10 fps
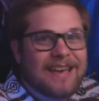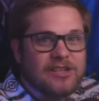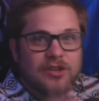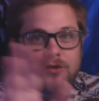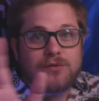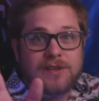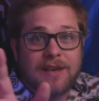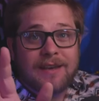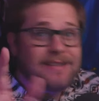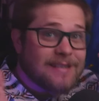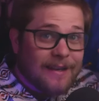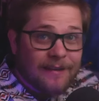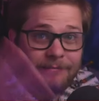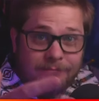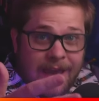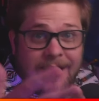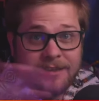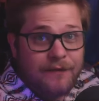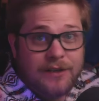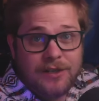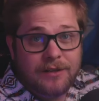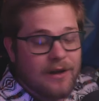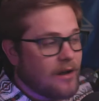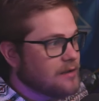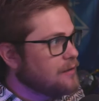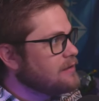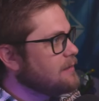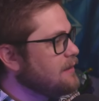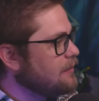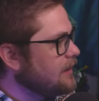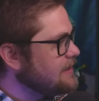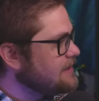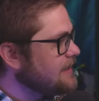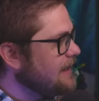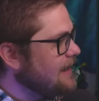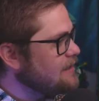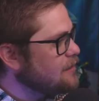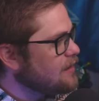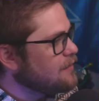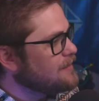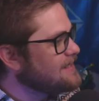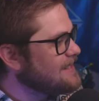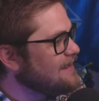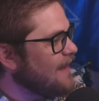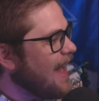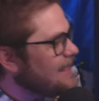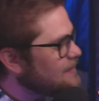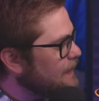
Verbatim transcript: new skins that Activision, Call of Duty is going to be releasing, and you're going to receive X P